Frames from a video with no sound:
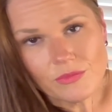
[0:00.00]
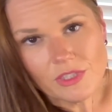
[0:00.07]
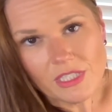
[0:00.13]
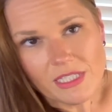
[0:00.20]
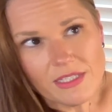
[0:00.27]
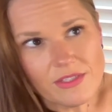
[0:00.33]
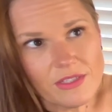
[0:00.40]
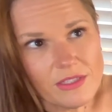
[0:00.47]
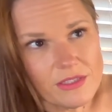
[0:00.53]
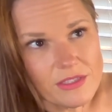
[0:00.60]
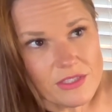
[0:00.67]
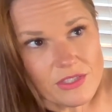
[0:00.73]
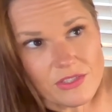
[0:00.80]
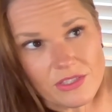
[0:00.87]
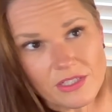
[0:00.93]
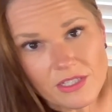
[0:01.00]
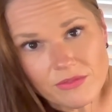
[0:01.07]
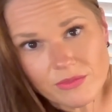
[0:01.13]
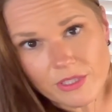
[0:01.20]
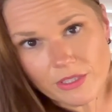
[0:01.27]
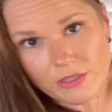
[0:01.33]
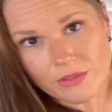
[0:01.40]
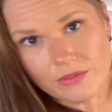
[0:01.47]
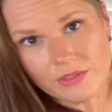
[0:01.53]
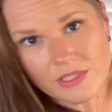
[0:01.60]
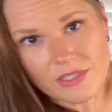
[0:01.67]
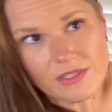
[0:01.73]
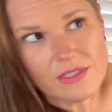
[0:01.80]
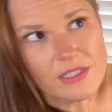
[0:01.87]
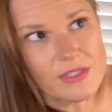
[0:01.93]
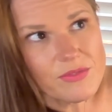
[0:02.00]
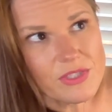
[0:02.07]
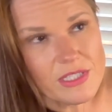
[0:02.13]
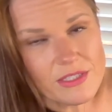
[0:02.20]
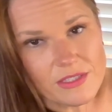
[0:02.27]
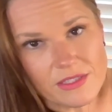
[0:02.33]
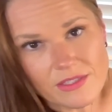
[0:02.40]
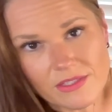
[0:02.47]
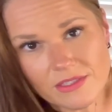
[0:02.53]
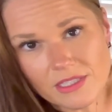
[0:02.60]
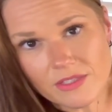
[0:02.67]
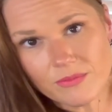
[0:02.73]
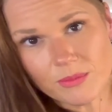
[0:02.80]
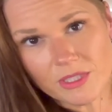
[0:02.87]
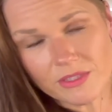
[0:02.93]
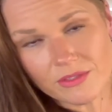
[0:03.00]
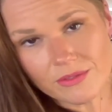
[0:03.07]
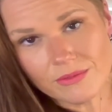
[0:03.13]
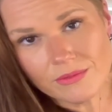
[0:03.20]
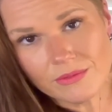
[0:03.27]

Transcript: This is an off year. This is an off season. This is an off month.